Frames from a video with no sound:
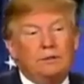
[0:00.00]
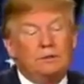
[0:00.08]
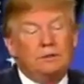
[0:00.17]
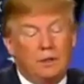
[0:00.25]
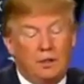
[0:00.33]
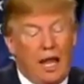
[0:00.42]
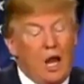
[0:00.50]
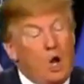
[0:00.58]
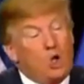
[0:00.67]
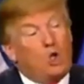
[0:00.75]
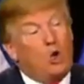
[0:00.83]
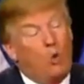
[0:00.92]
They don't
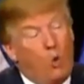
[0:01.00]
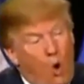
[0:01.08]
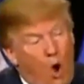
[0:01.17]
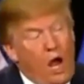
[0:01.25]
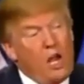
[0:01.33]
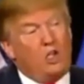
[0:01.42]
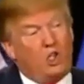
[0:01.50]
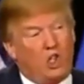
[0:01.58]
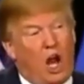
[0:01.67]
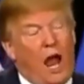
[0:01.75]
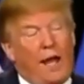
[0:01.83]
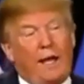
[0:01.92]
do one
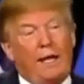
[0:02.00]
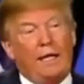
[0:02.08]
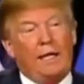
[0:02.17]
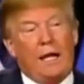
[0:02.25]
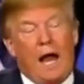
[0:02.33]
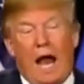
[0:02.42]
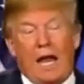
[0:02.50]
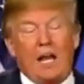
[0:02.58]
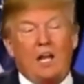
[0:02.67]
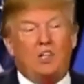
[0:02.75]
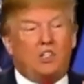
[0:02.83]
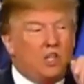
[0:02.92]
shot. I
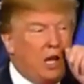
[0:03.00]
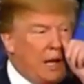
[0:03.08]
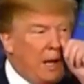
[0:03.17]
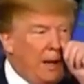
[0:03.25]
didn't see,